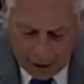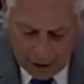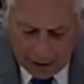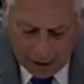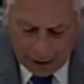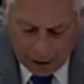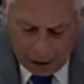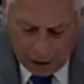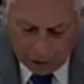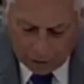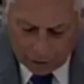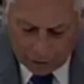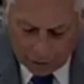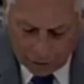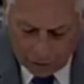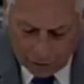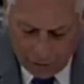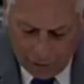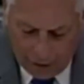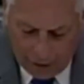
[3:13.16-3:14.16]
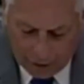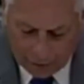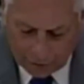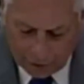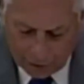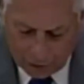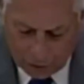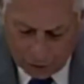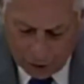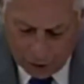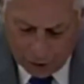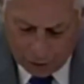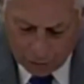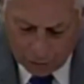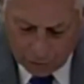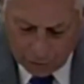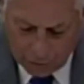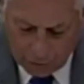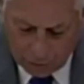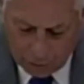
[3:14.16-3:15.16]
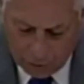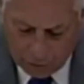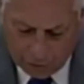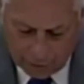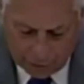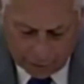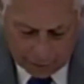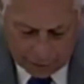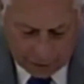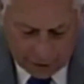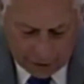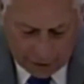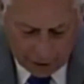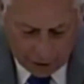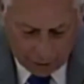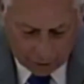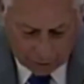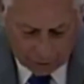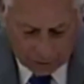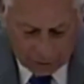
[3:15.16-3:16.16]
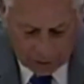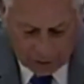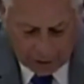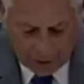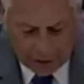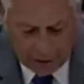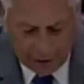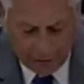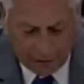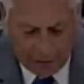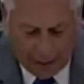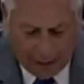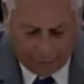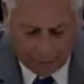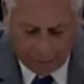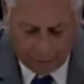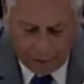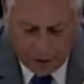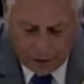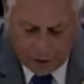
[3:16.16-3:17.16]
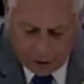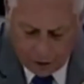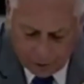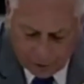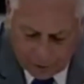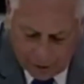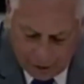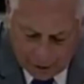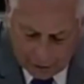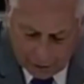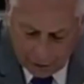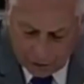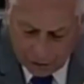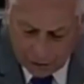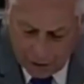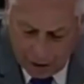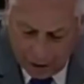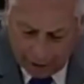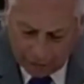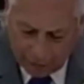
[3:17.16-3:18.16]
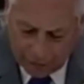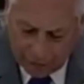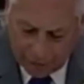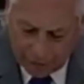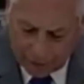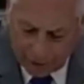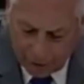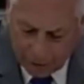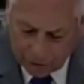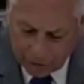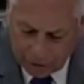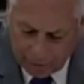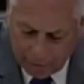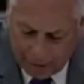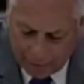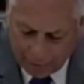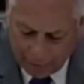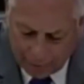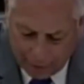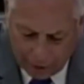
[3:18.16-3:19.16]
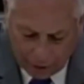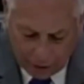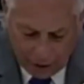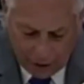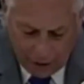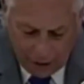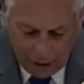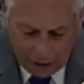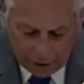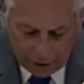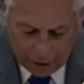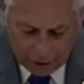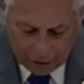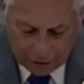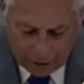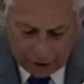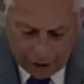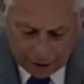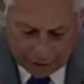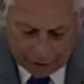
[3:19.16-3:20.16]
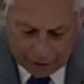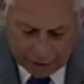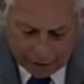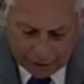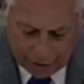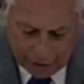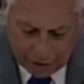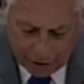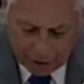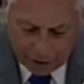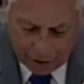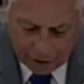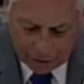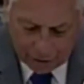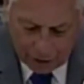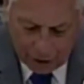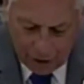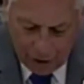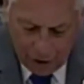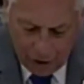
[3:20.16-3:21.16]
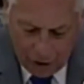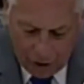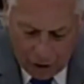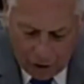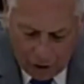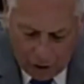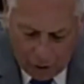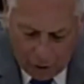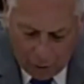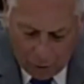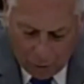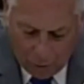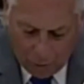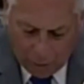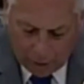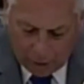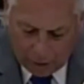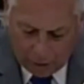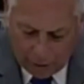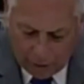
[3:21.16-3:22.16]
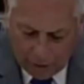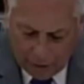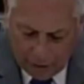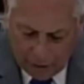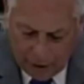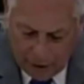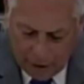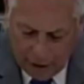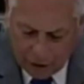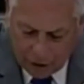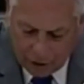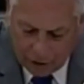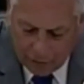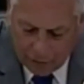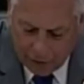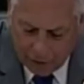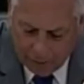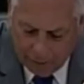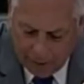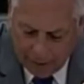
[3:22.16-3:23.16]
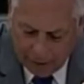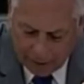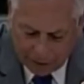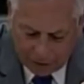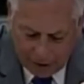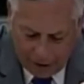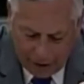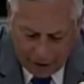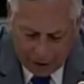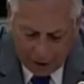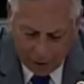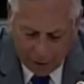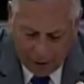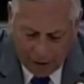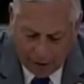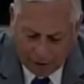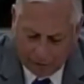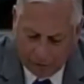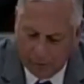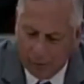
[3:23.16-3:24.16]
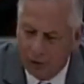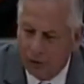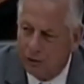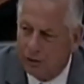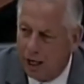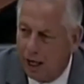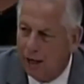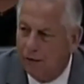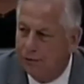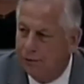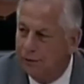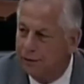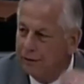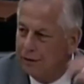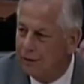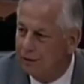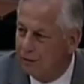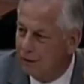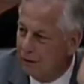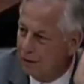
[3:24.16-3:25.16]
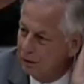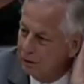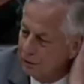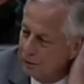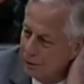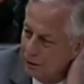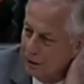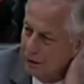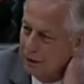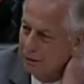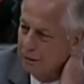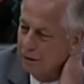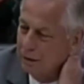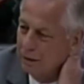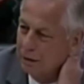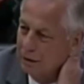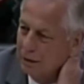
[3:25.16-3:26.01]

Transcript: In August of 2012, over 1,200 stakeholders attended 5 regional technical conferences hosted by FERC to discuss these issues. What are each of your biggest takeaways from those conferences that FERC received?